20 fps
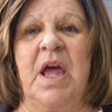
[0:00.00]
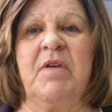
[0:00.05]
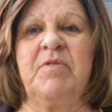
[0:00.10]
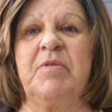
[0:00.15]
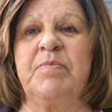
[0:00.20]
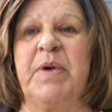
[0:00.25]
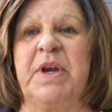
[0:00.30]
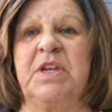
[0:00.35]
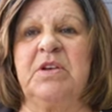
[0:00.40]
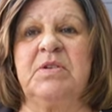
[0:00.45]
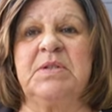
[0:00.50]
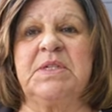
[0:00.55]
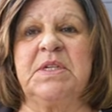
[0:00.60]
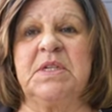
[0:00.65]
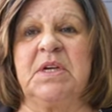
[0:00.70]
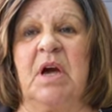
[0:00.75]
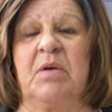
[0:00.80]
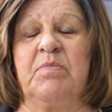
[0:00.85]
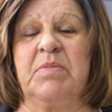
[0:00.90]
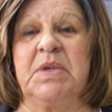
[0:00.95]
Everybody used to
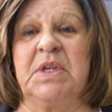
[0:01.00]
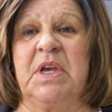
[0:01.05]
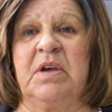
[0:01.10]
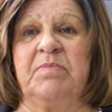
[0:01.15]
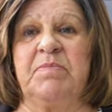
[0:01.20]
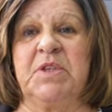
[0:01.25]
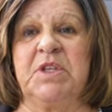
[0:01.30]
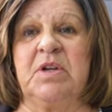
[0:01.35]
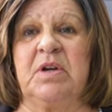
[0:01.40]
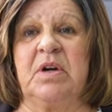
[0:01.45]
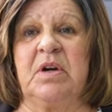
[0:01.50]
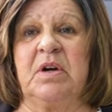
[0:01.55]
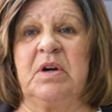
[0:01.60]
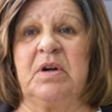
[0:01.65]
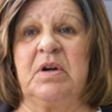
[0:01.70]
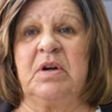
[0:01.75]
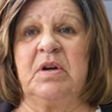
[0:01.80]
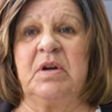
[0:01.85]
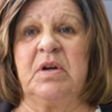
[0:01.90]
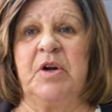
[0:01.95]
come and give them to her.